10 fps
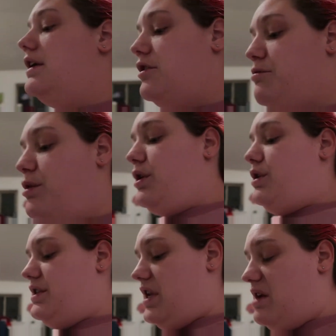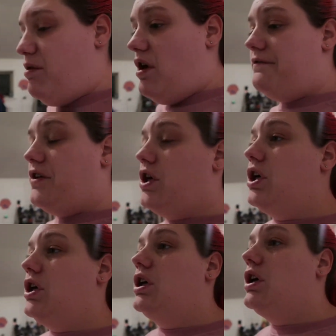They're markers that I bought for
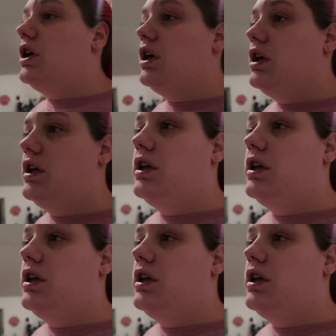her